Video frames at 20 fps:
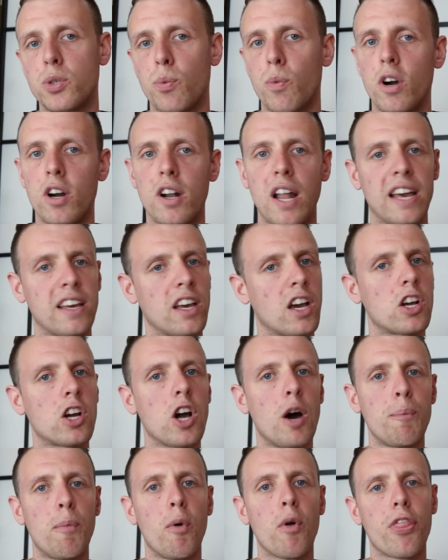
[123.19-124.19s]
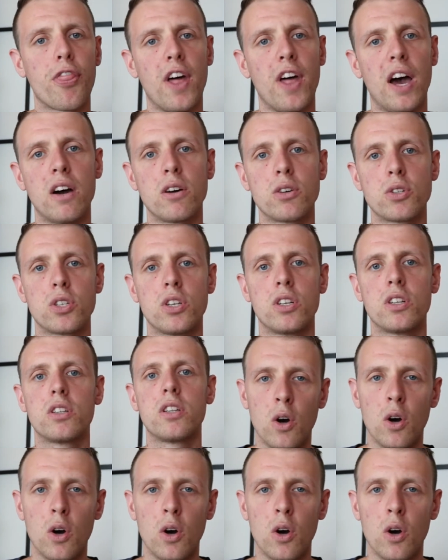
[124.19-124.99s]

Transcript: were like a couple thousand.